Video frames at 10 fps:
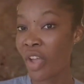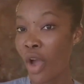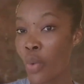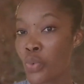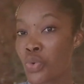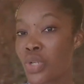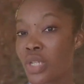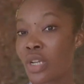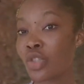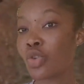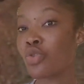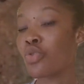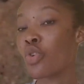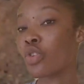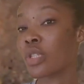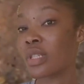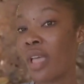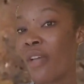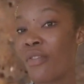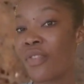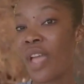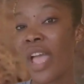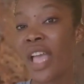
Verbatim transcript: firewood so you conserve